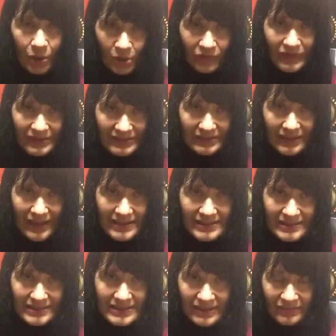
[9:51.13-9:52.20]
over the
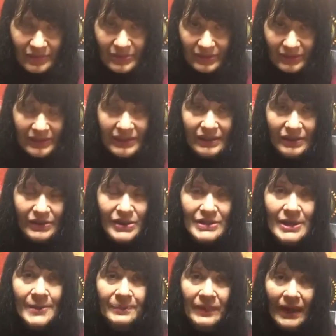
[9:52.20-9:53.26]
last several
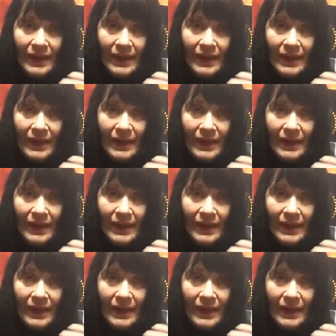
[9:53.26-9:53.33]
years,